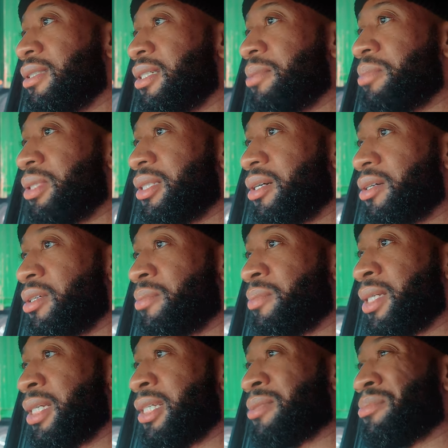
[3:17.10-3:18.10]
Live below your
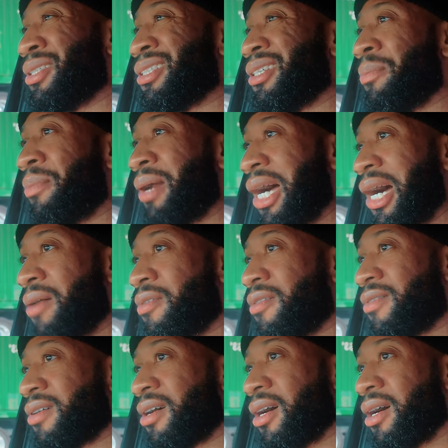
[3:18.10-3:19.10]
means, but the
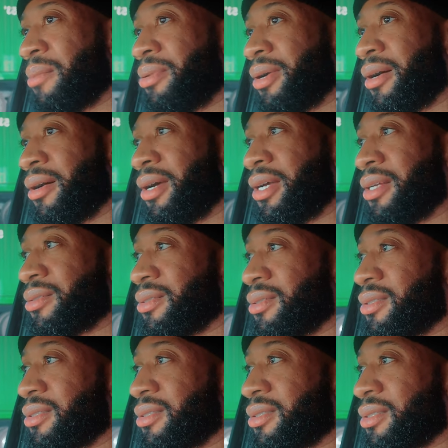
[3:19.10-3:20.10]
power of compound
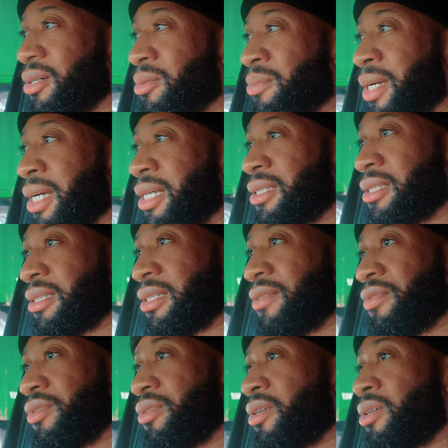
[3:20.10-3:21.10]
interest is so major.
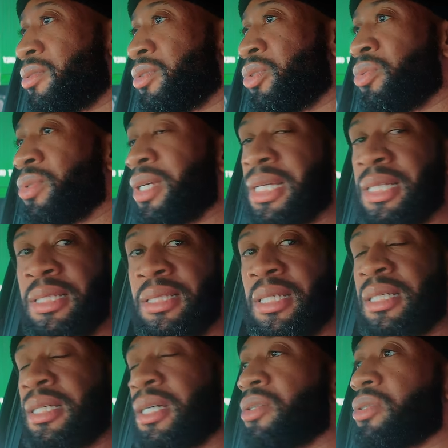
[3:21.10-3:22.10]
If you don't do
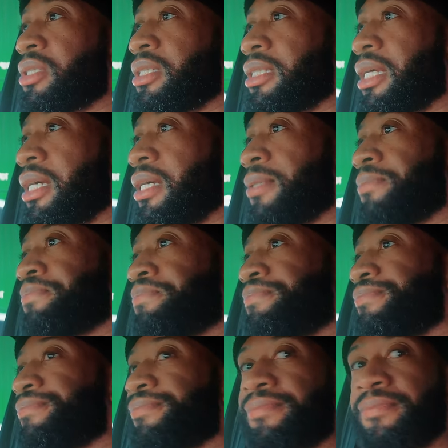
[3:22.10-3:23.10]
anything else today,
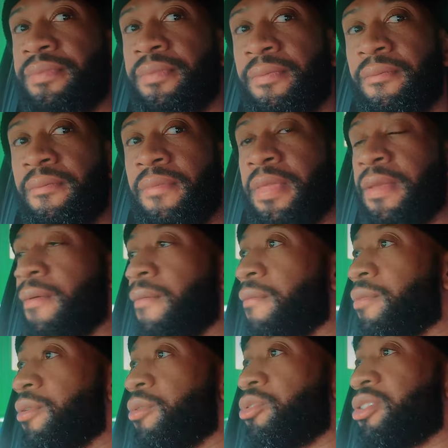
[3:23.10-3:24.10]

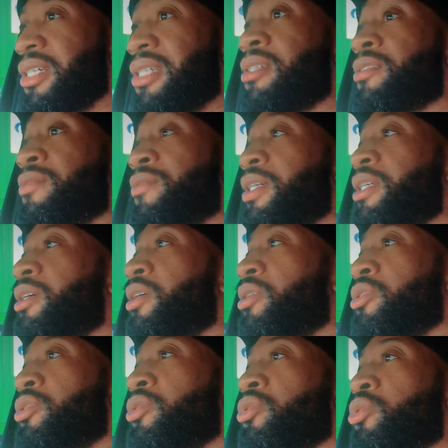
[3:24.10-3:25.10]
you see this
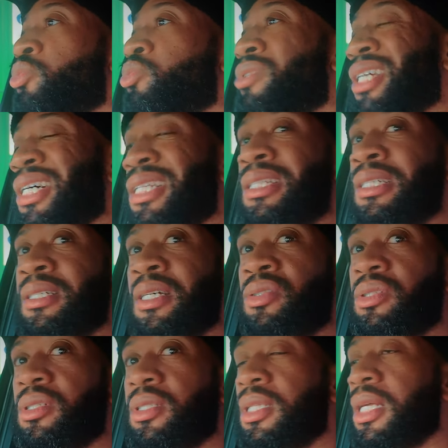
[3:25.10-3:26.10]
video and you do nothing
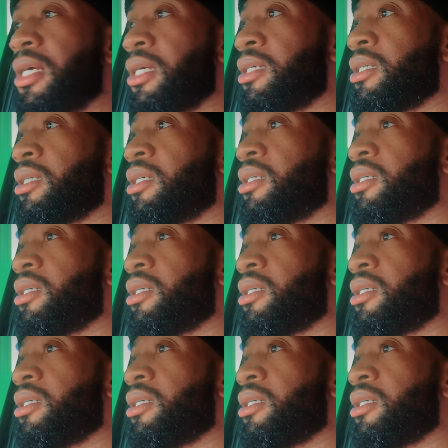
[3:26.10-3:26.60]
else today,